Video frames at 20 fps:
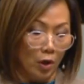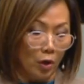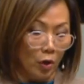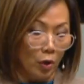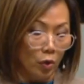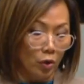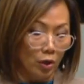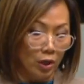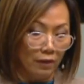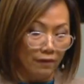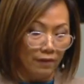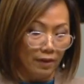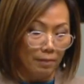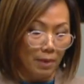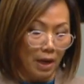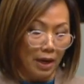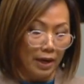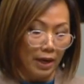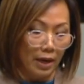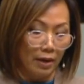who live in
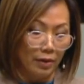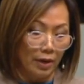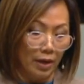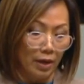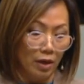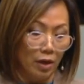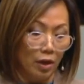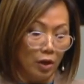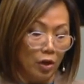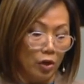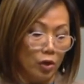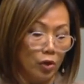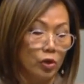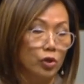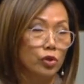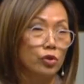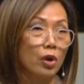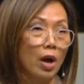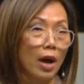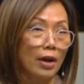my area, who are
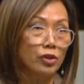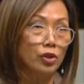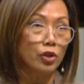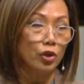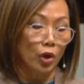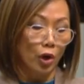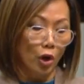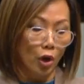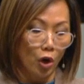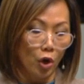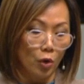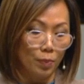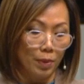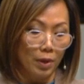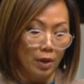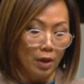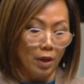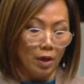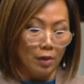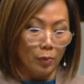trying to cope
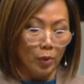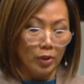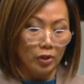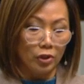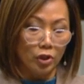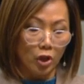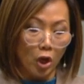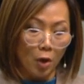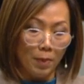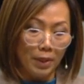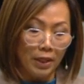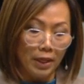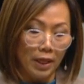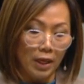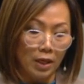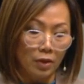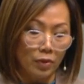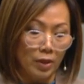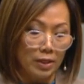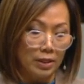with so many
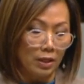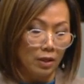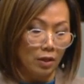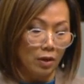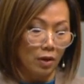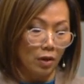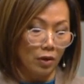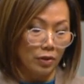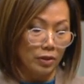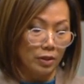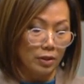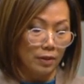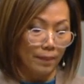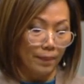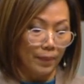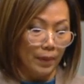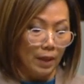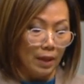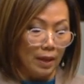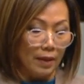increasing costs.
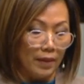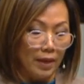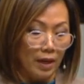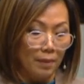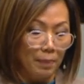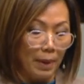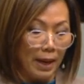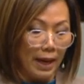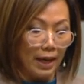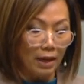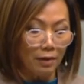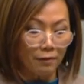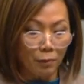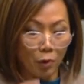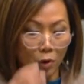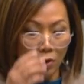They are paying for